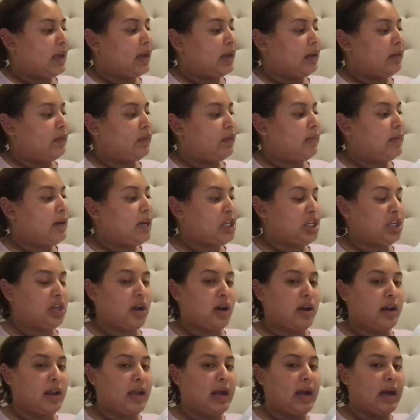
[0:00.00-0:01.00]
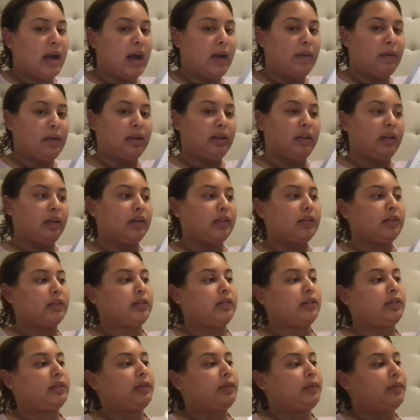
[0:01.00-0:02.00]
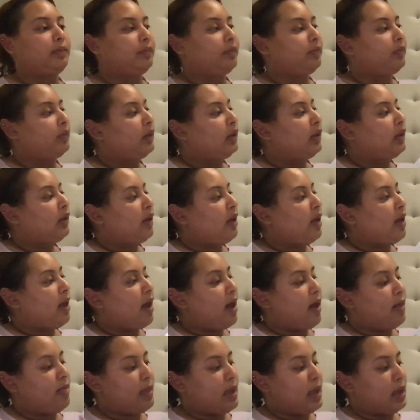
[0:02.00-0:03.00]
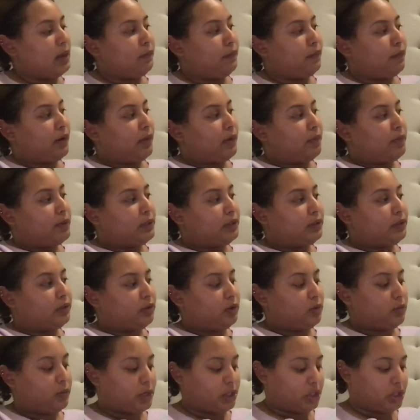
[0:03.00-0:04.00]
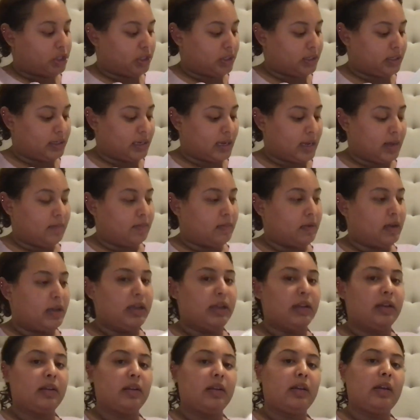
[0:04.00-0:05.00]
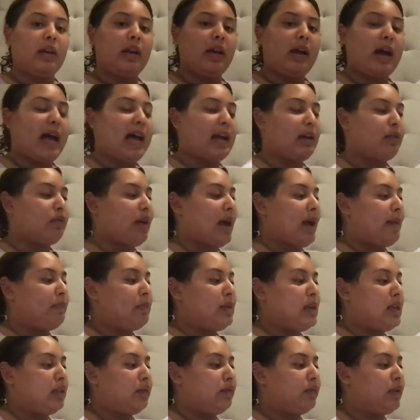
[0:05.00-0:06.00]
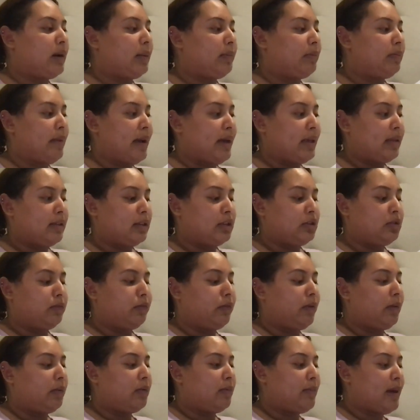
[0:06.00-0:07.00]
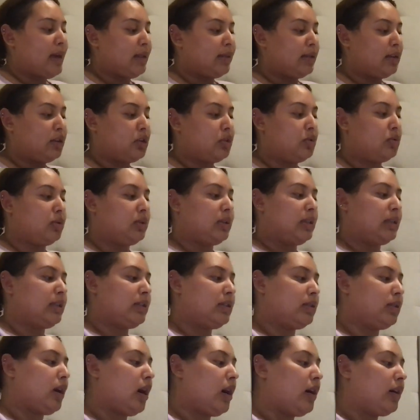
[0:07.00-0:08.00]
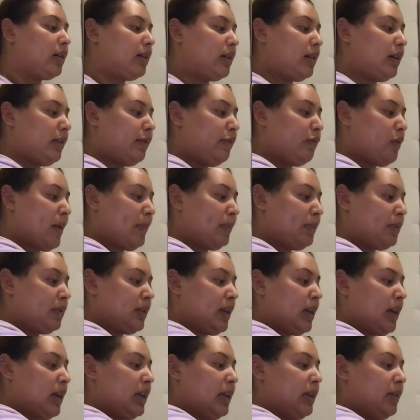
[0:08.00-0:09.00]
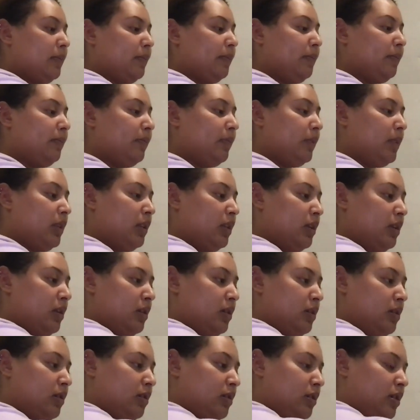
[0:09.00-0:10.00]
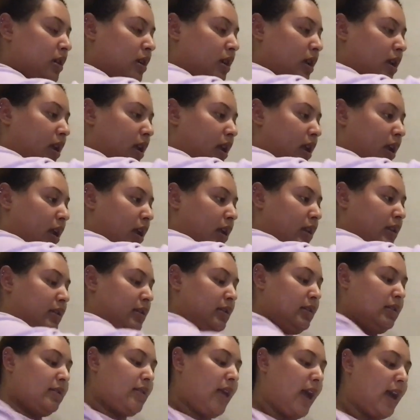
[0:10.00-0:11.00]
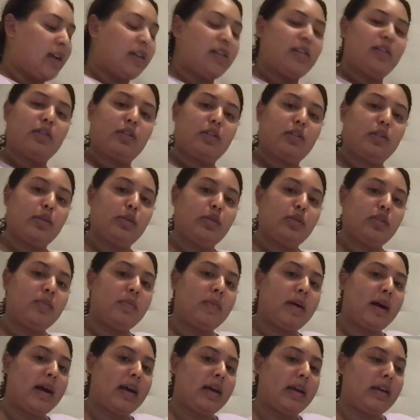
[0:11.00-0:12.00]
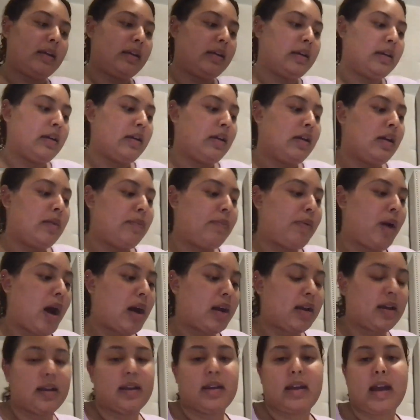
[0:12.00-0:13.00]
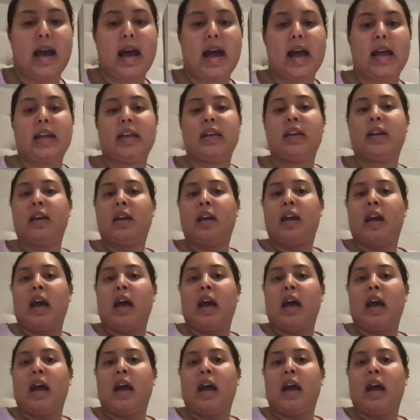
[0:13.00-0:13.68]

thing, information on it, how it looks. And then for personal issue statement, I grabbed these from the Massachusetts.gov website. And that concludes my pocket guide.